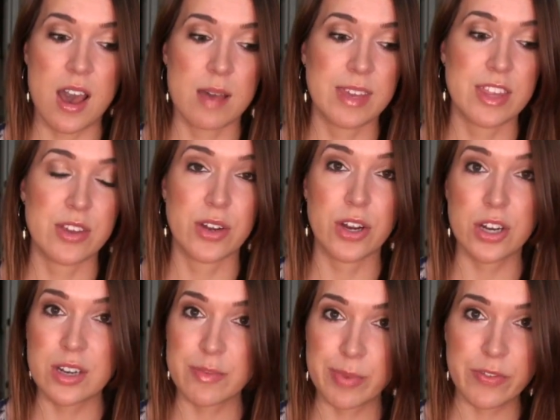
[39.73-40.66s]
um, either
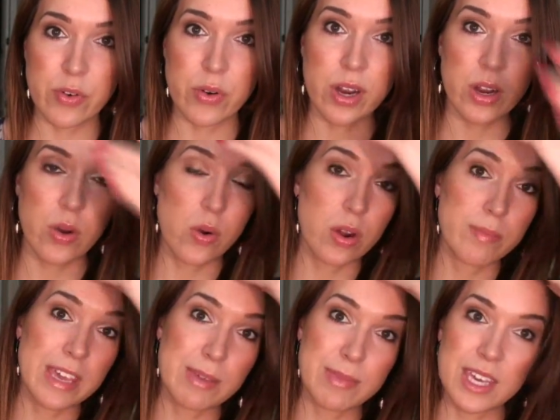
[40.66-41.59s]
heard of before,
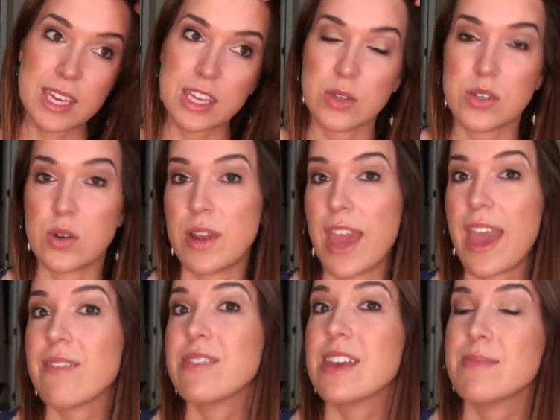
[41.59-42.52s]
or maybe you don't
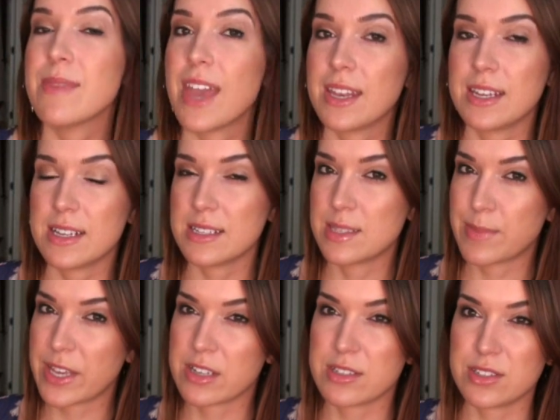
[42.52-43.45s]
have them and it
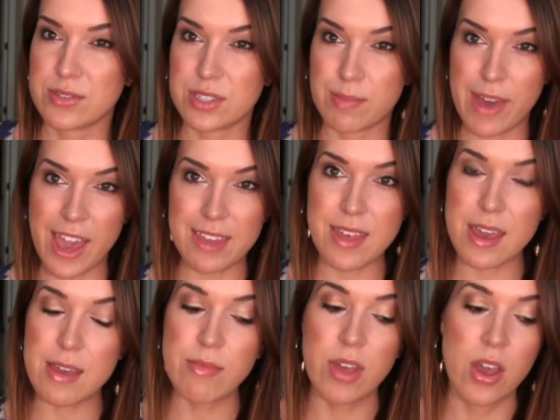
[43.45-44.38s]
inspires you to buy
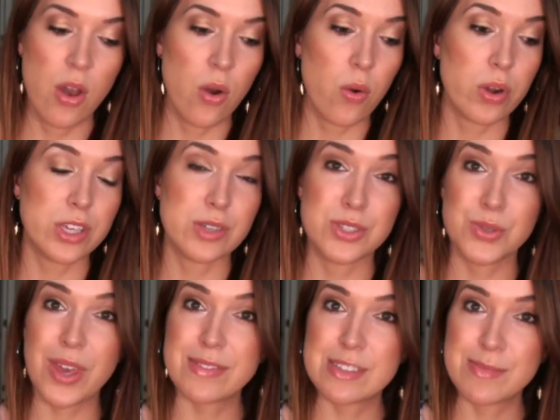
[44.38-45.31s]
them, or you
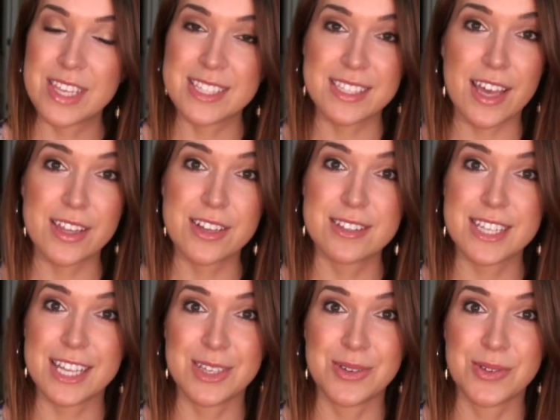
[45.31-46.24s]
do have some of these
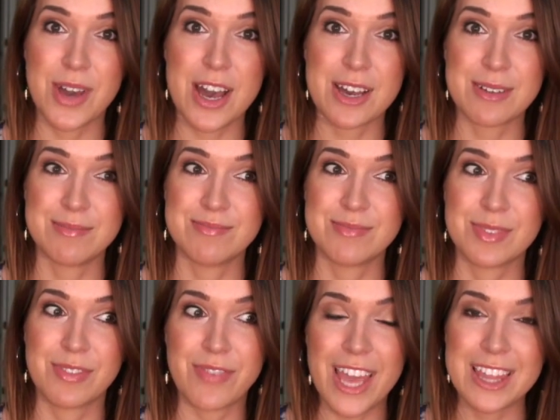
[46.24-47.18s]
colors and you
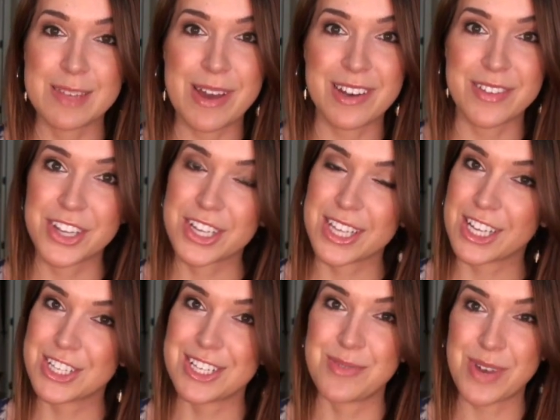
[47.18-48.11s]
um, find them out of your
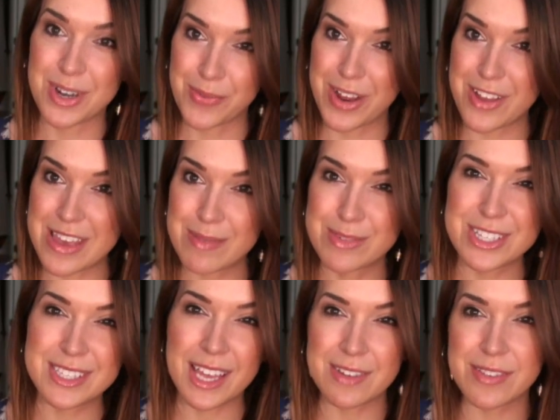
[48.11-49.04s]
collection and want to wear them.
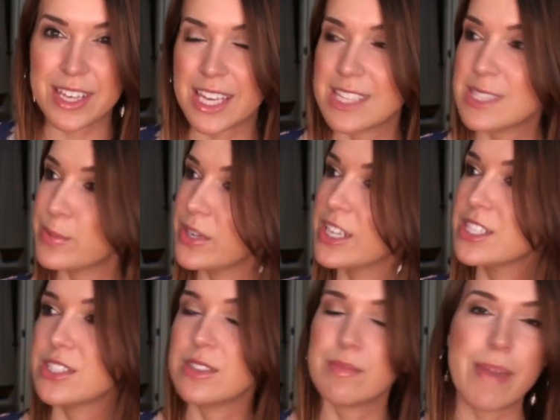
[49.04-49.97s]
Just kind of like
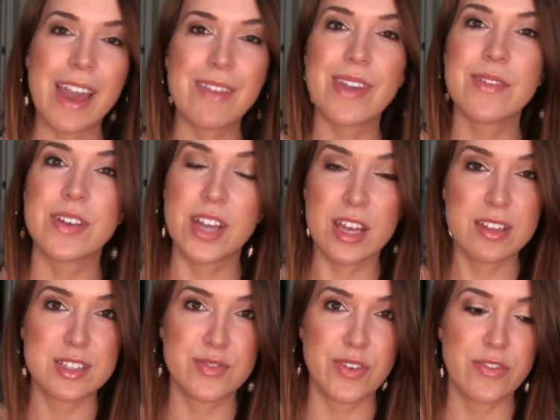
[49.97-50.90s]
inspirational, my favorite
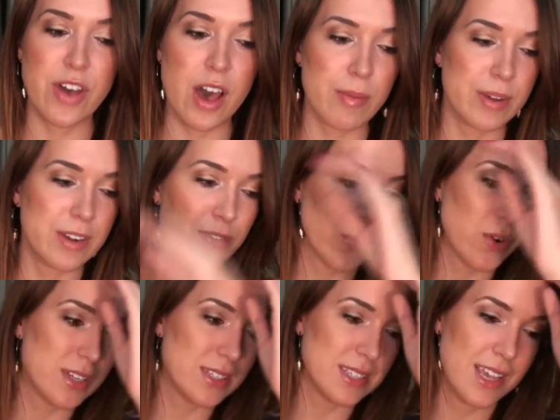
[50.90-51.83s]
colors for fall, but of
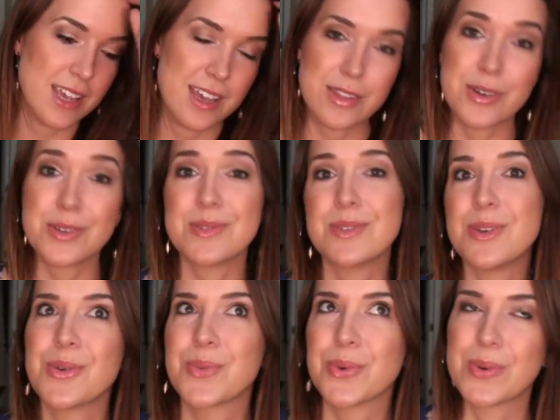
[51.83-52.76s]
course there are
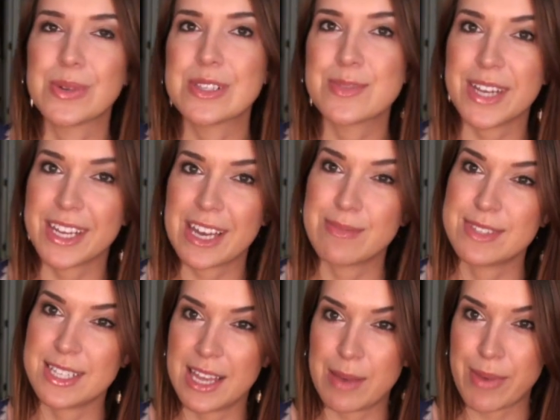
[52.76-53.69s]
no rules when it
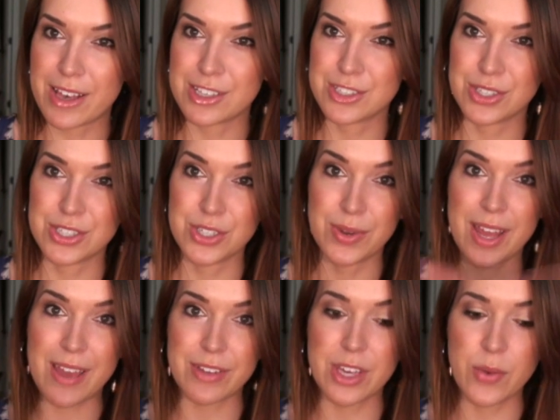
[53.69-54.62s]
comes to nail polish. You can do
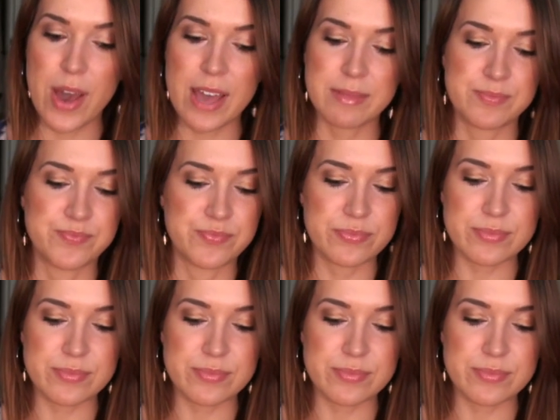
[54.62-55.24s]
whatever you want.